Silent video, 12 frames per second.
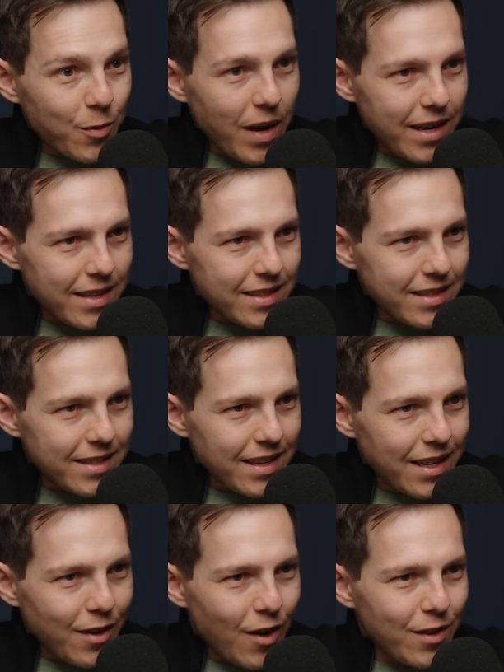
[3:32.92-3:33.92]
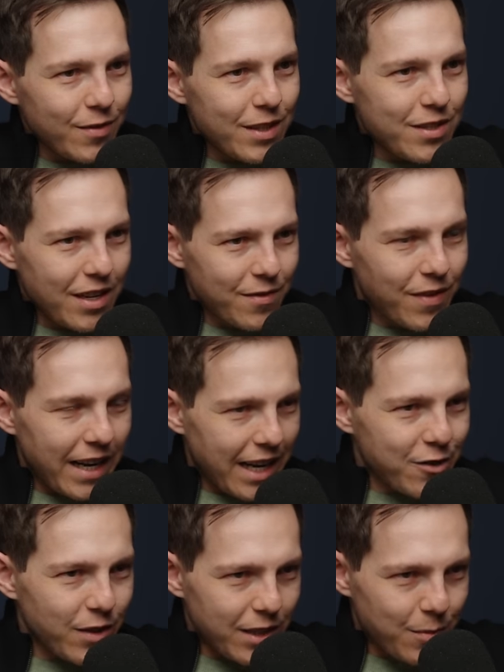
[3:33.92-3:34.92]
Reddit in all of these like
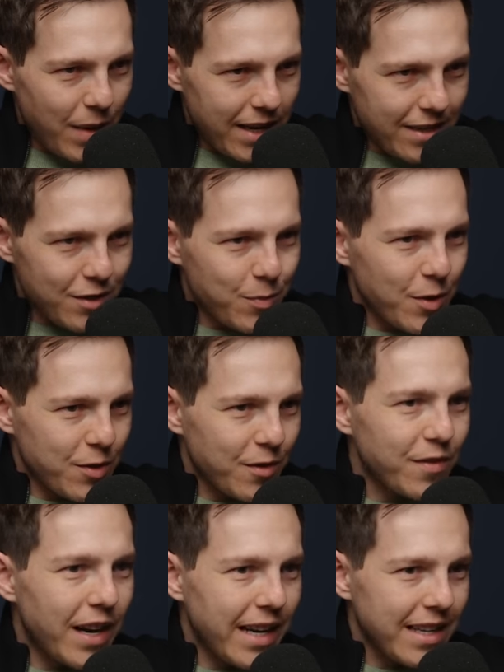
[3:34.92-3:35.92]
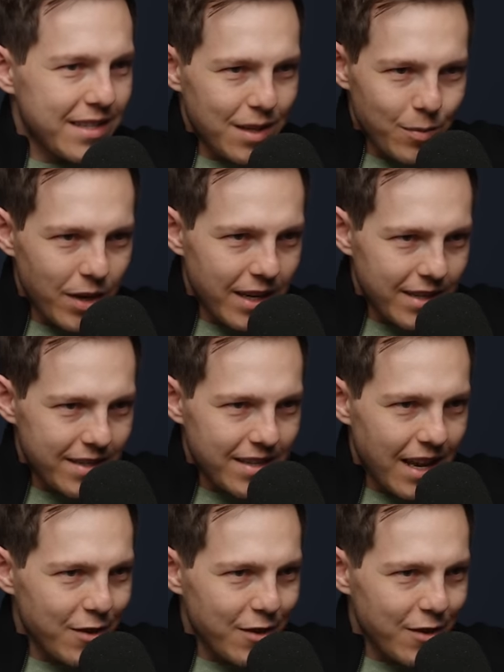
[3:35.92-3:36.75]
financial independence, personal finance mm-hmm. subreddits mm -hmm.